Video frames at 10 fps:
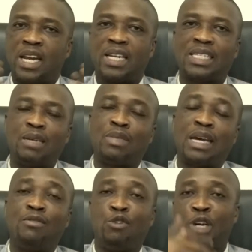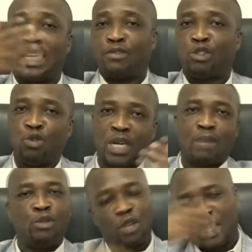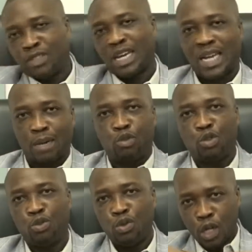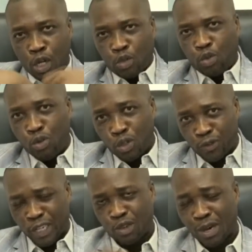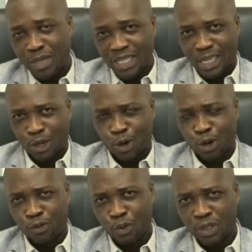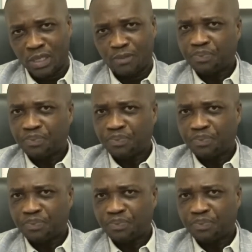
at the same time, if your gift should come, your gift can come to you through those virtual means and all of those.